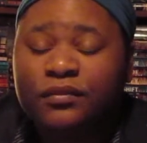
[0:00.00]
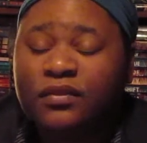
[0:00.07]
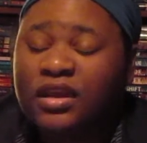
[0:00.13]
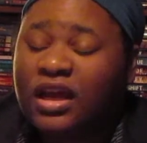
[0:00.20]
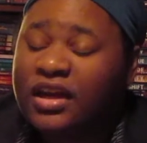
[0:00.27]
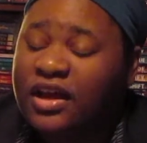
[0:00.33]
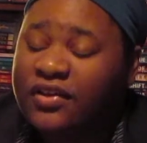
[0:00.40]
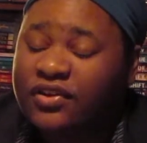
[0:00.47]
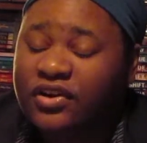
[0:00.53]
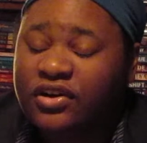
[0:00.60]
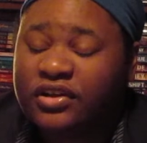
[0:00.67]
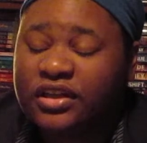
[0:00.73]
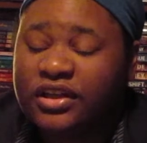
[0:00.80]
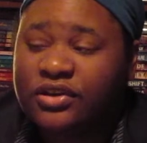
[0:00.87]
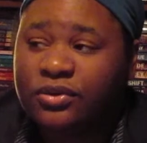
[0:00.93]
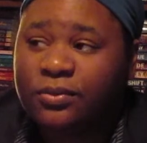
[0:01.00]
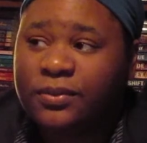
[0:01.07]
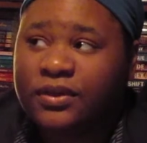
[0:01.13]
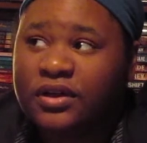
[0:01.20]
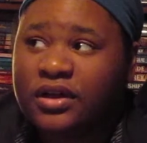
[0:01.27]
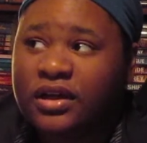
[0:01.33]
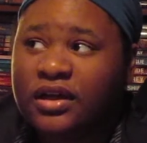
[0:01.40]
another Kindle
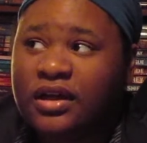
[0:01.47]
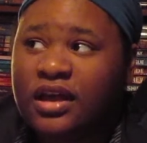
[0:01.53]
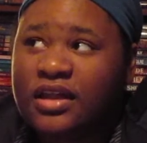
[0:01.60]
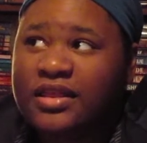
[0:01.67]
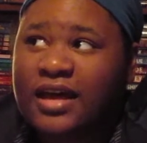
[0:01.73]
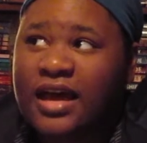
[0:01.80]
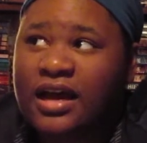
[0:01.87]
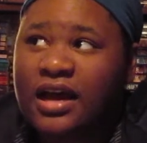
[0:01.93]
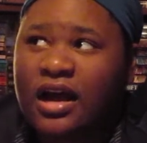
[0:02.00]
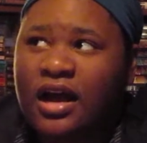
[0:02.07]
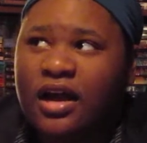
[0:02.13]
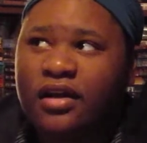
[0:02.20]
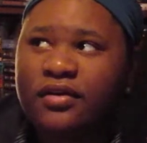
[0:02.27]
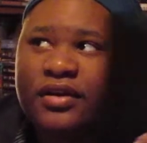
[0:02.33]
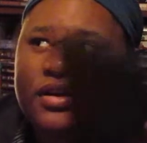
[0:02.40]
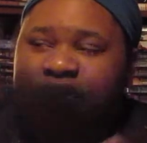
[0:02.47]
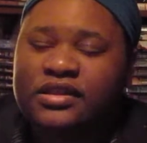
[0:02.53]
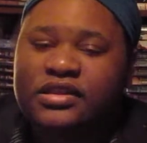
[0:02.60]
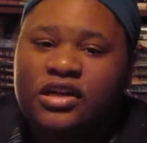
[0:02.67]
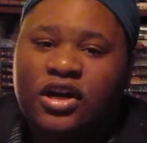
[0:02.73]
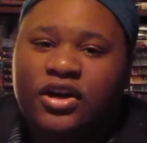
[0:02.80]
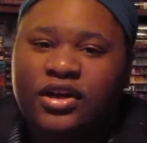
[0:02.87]
book that I already
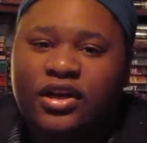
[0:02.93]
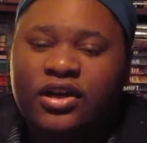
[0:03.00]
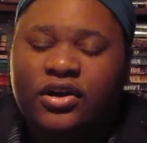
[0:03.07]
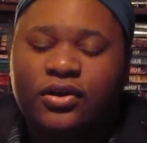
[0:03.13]
started.